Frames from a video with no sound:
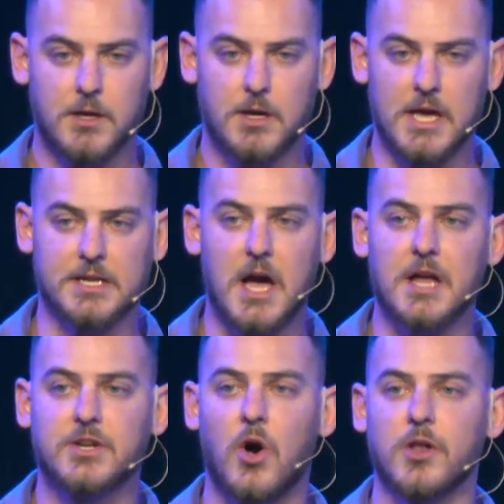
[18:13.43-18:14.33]
And God
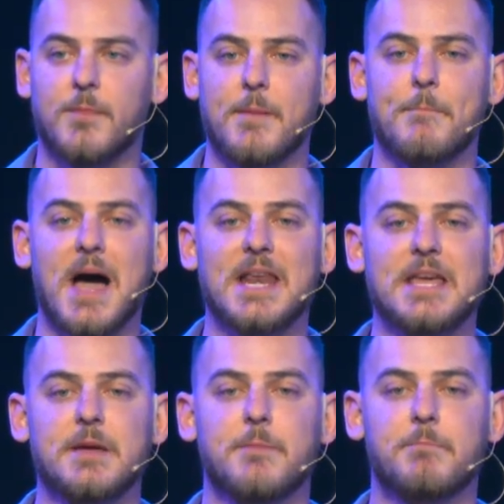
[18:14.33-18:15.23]
called him a
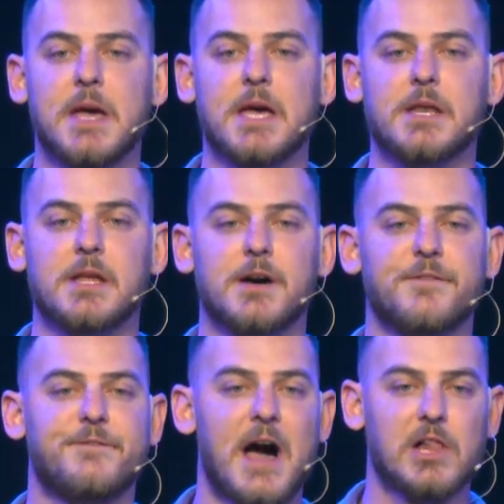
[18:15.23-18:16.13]
mighty man of
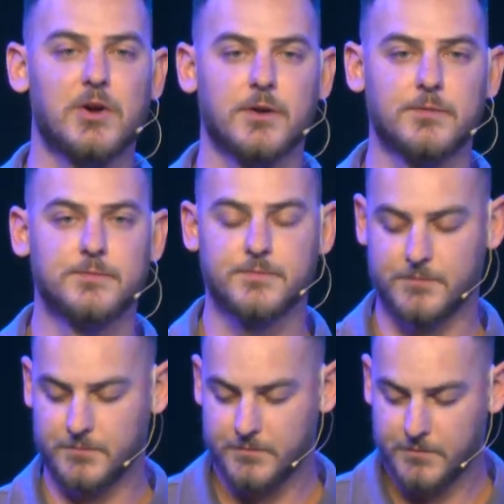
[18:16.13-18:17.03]
valor. Y
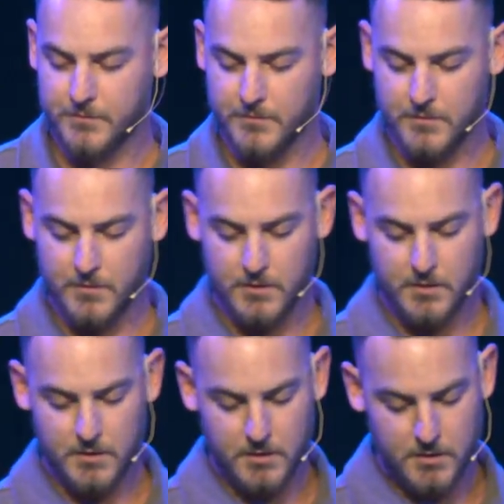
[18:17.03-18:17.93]
Dios le habló un
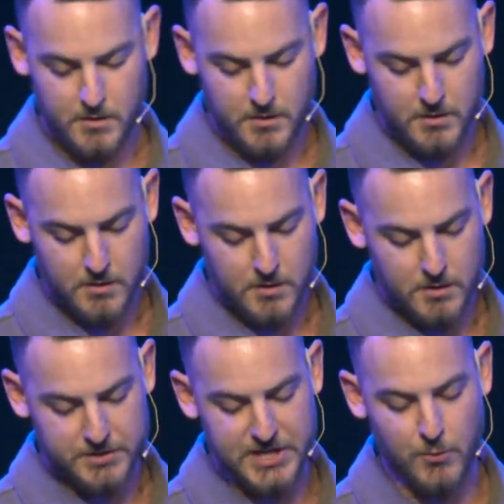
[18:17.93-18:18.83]
valiente guerrero.
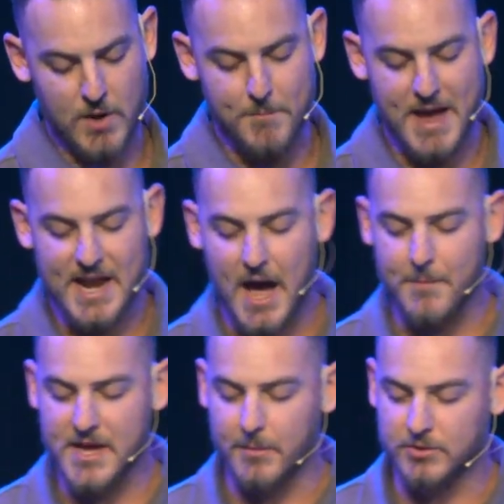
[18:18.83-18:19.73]
See, we may not
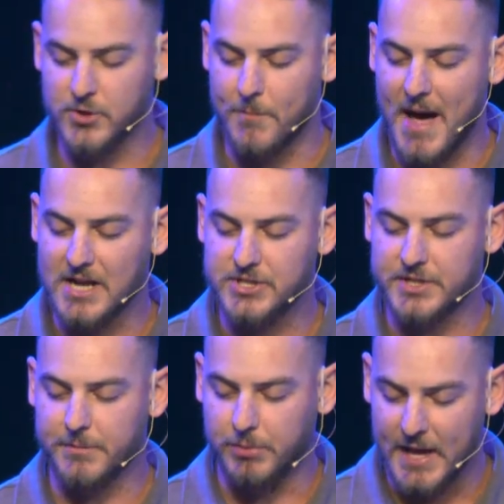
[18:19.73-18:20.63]
be able to imagine the
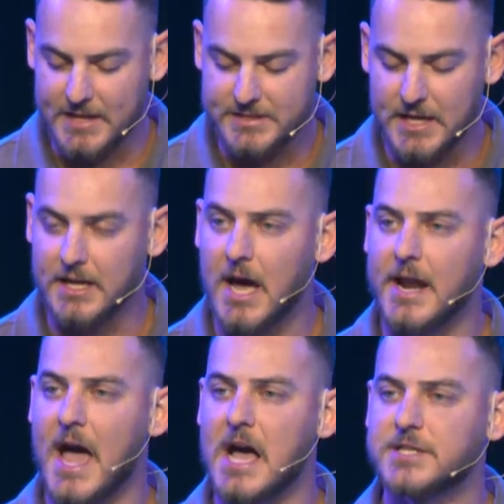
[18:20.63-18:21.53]
plans that God
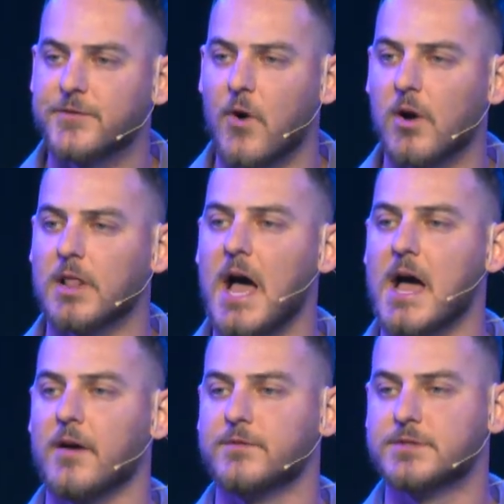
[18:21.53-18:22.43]
has for our
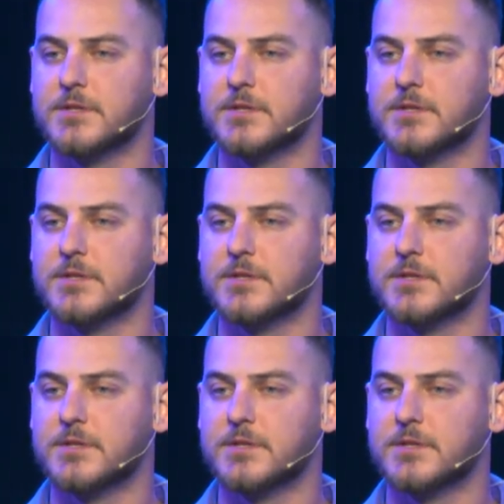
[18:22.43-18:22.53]
lives.